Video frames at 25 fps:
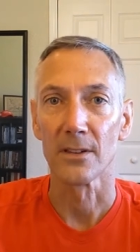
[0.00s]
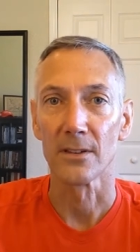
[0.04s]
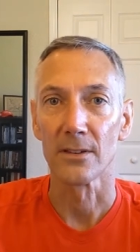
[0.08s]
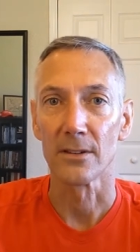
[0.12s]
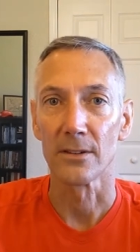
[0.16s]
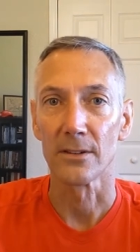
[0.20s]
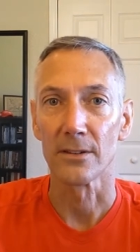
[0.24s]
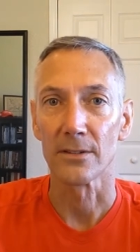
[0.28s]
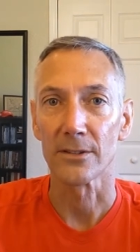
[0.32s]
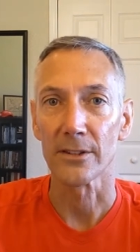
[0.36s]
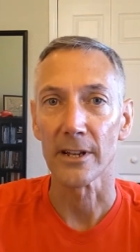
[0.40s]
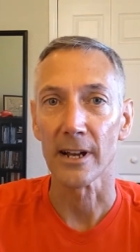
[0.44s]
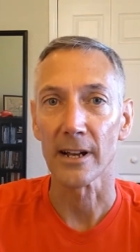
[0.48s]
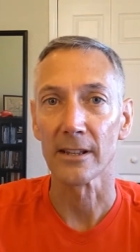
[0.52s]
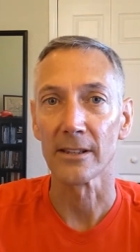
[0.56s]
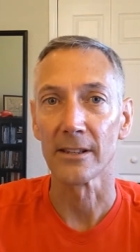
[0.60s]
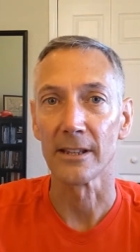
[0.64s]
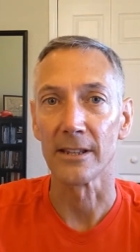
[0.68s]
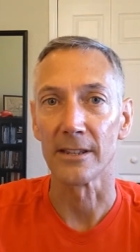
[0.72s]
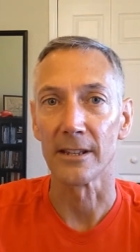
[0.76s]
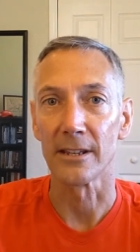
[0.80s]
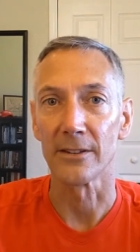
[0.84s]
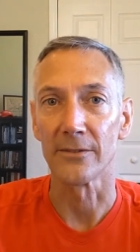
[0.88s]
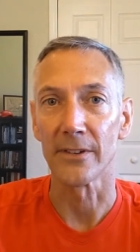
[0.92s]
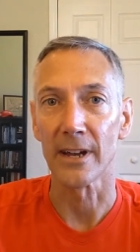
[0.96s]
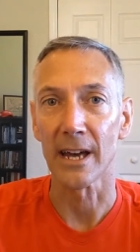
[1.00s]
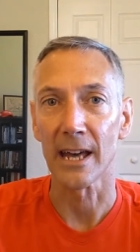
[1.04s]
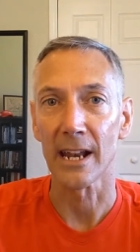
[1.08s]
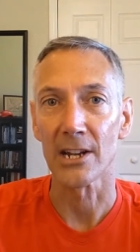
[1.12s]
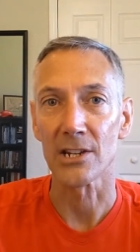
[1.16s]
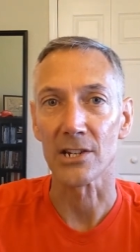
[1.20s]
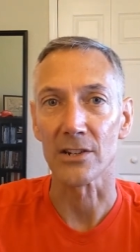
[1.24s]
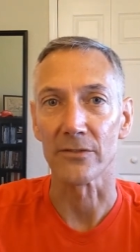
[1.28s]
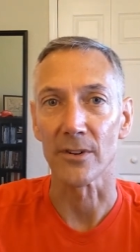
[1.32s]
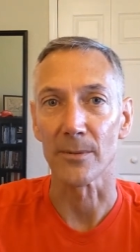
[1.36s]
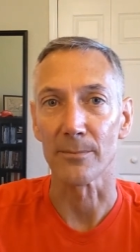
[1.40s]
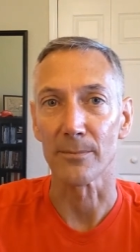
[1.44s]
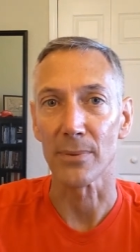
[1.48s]
Secondly, the advantage
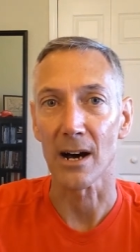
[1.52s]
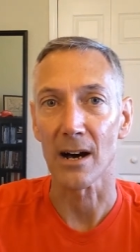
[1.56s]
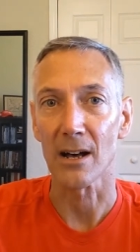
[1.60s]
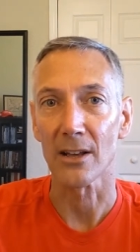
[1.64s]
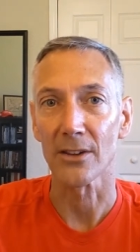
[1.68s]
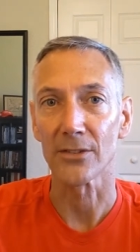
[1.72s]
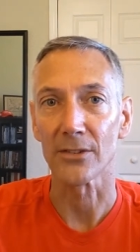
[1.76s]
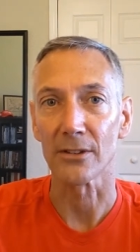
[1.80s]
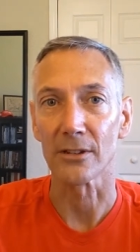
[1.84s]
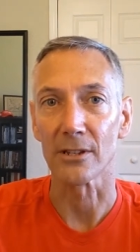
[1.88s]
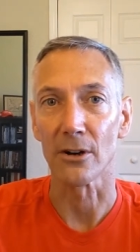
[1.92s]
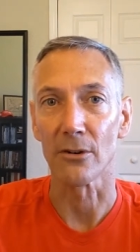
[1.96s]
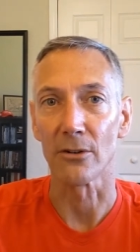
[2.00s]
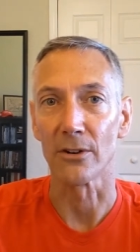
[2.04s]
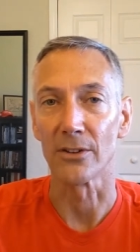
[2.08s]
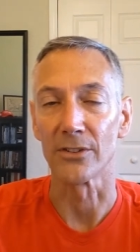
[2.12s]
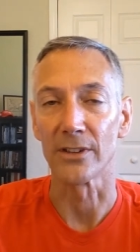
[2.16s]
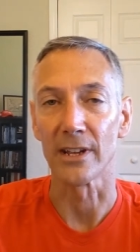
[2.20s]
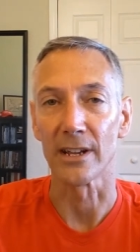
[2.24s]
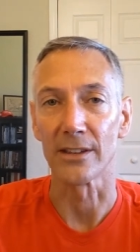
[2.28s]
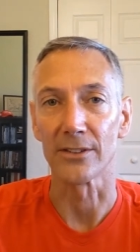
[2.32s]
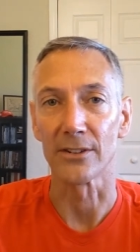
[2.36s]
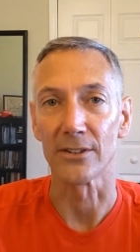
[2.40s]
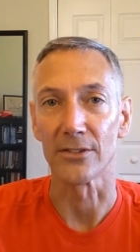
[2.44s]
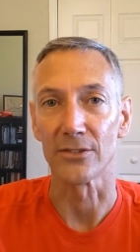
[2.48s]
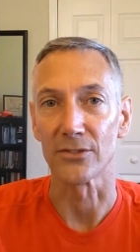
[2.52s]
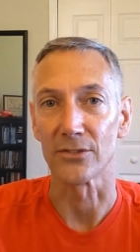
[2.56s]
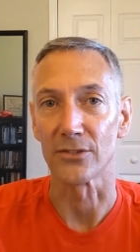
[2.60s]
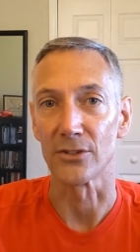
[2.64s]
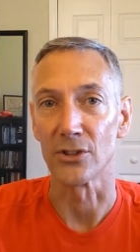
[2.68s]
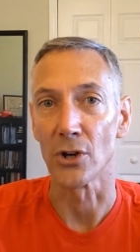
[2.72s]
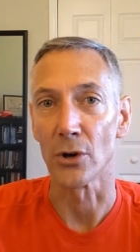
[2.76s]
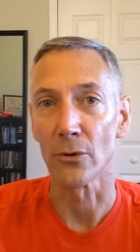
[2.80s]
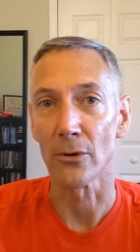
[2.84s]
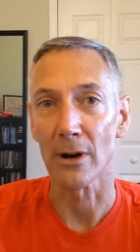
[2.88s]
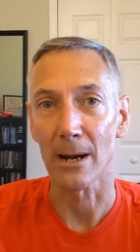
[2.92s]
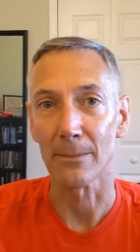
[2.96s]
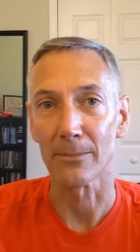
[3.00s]
of a policy loan is that there's
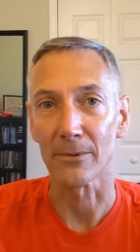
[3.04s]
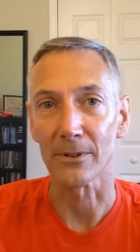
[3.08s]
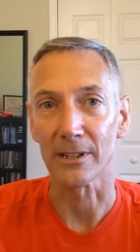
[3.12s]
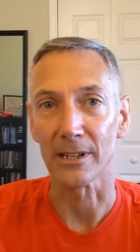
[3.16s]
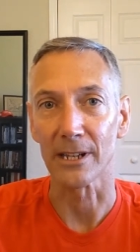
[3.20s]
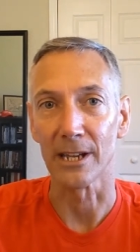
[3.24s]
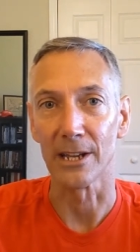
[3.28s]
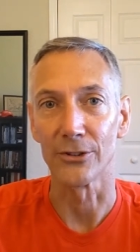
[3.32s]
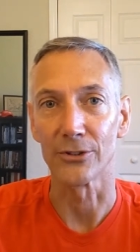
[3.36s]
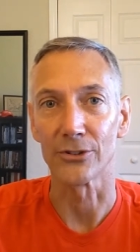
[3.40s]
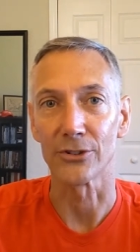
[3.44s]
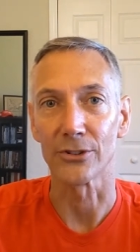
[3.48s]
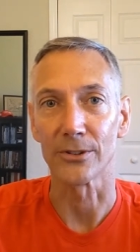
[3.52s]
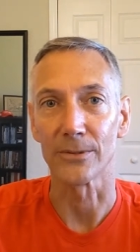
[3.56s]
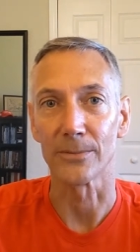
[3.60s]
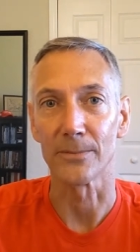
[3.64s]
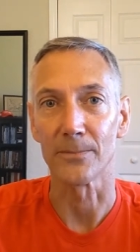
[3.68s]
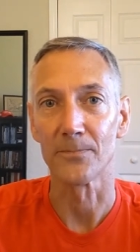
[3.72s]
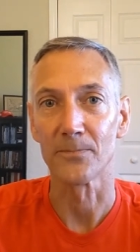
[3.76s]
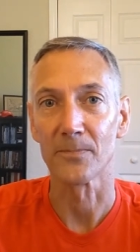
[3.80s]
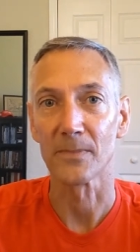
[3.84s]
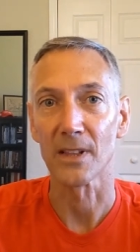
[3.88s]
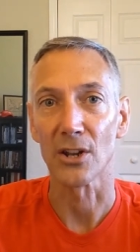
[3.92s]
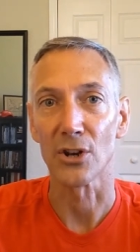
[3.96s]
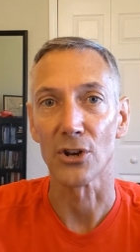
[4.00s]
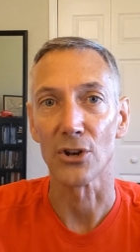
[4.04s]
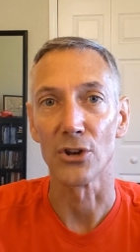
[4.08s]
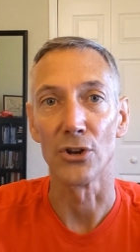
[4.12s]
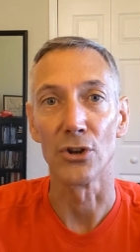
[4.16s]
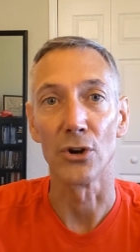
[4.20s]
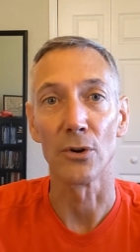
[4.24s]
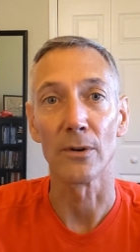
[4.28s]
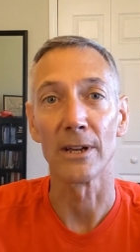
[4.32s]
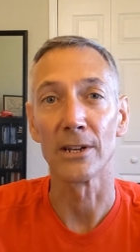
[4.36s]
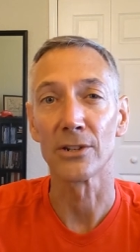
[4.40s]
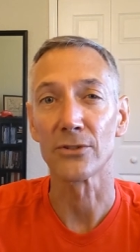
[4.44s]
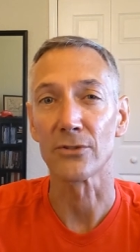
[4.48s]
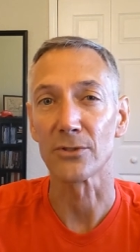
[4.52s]
no application,
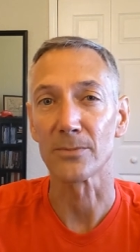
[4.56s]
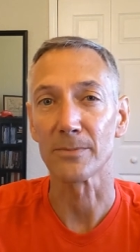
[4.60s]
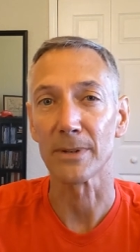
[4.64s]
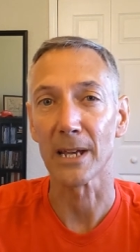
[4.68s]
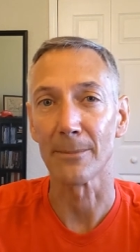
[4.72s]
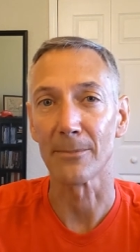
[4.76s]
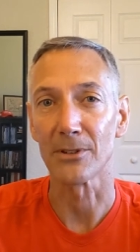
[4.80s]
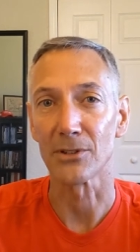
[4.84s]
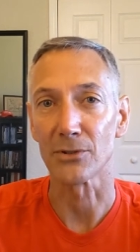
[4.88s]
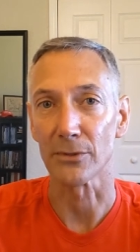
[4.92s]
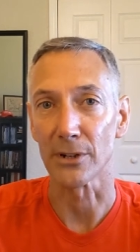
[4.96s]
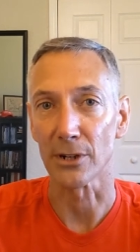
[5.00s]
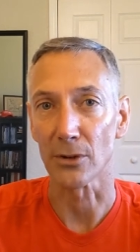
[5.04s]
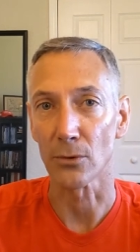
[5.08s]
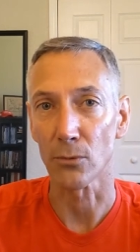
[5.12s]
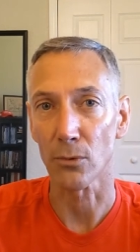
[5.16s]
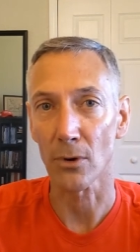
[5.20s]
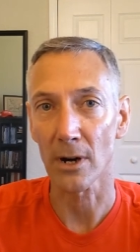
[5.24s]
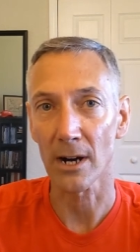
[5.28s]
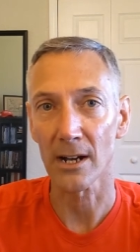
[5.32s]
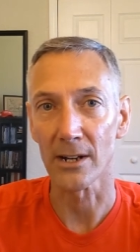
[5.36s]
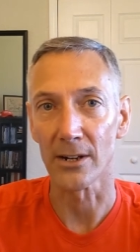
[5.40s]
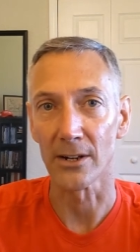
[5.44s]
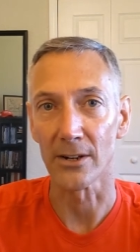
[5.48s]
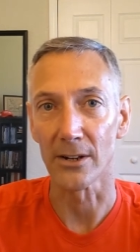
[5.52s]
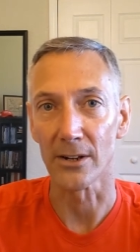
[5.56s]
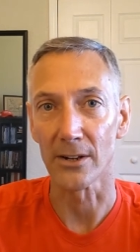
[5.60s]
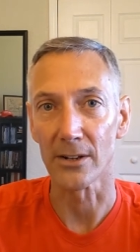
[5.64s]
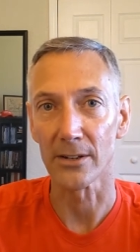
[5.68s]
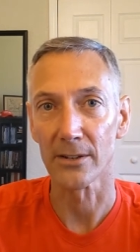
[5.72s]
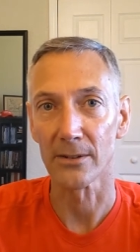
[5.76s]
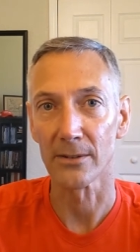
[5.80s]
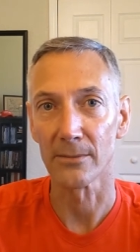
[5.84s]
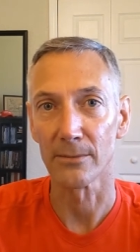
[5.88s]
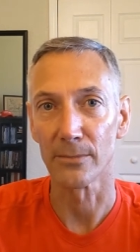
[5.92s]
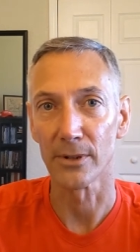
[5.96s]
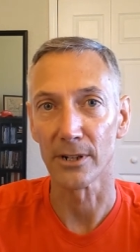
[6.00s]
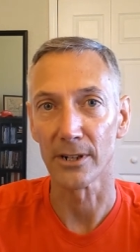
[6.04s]
no interest payments required.
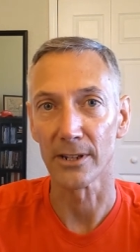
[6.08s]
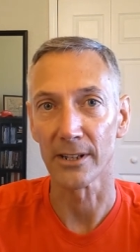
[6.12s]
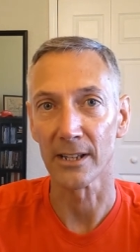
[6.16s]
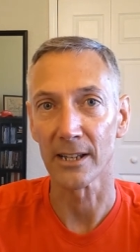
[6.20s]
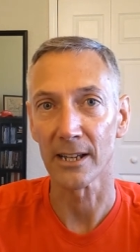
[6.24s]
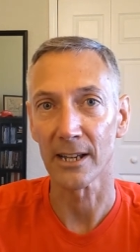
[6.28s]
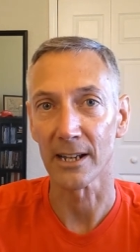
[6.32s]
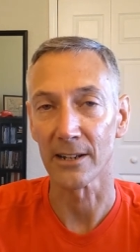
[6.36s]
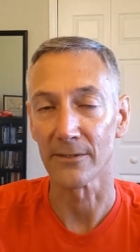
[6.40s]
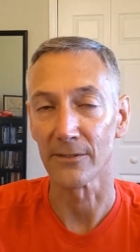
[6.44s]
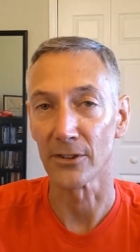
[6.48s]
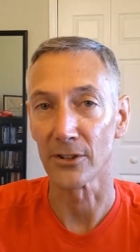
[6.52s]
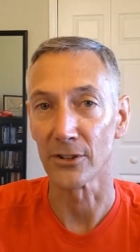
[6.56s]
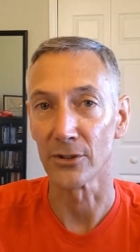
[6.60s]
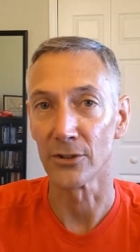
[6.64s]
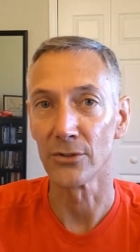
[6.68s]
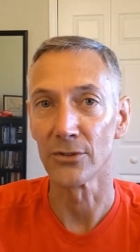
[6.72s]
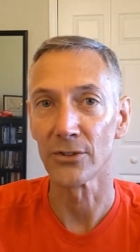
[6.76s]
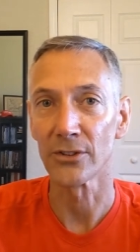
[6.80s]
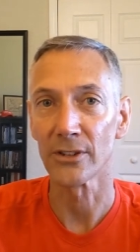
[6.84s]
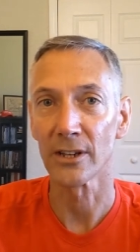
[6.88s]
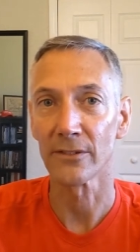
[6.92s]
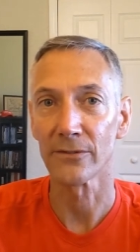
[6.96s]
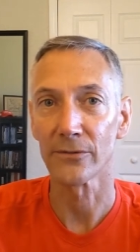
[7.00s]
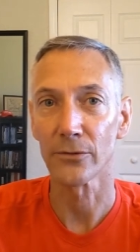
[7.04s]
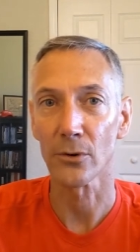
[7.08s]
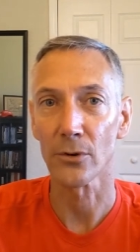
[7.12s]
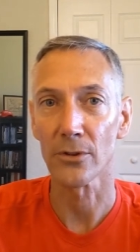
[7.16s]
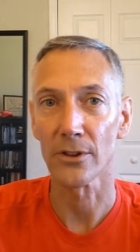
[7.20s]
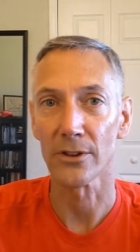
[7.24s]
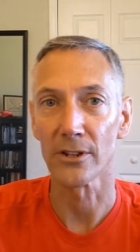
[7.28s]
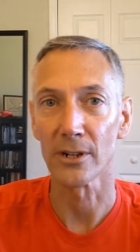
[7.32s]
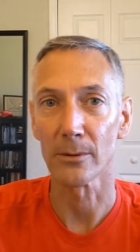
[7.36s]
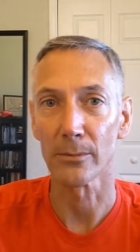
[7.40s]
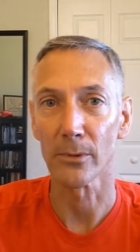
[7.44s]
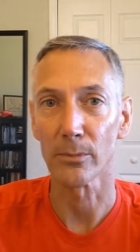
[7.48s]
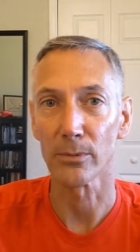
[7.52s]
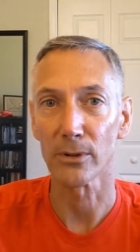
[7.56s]
But again, if you're using it for the
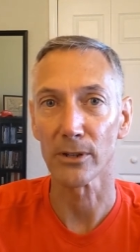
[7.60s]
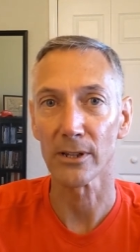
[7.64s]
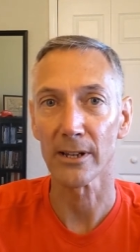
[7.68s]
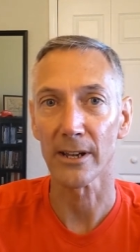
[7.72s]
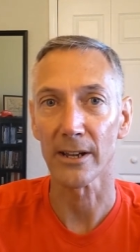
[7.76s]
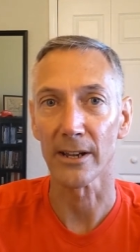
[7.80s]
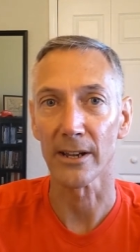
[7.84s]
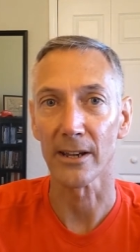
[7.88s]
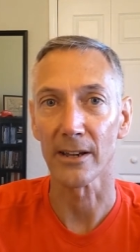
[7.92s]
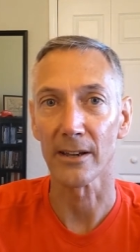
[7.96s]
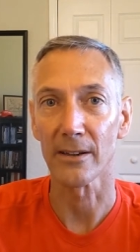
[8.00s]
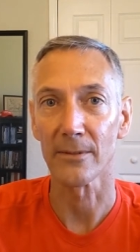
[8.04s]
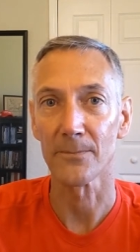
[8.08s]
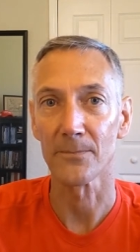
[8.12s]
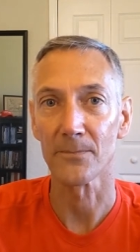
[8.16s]
double play,